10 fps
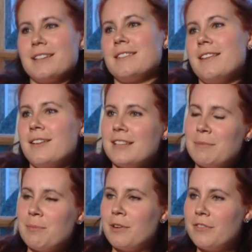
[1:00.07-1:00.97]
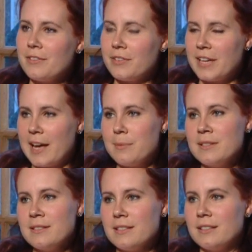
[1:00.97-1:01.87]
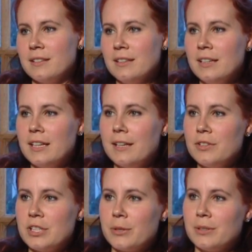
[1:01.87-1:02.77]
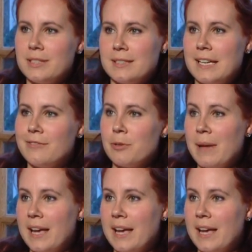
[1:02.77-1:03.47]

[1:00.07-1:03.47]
Because I thought they'd be perfect for cabins, and I have a general disdain for